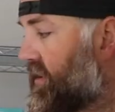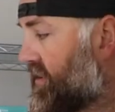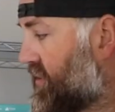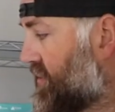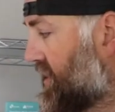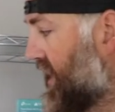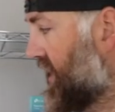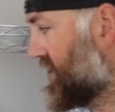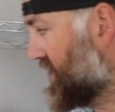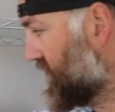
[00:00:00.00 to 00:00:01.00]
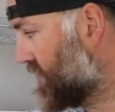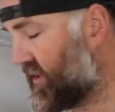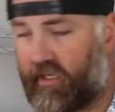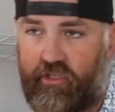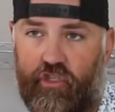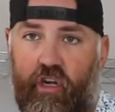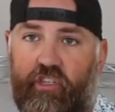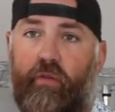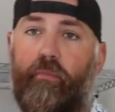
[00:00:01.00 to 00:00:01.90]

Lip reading: the two skis in terms of construction,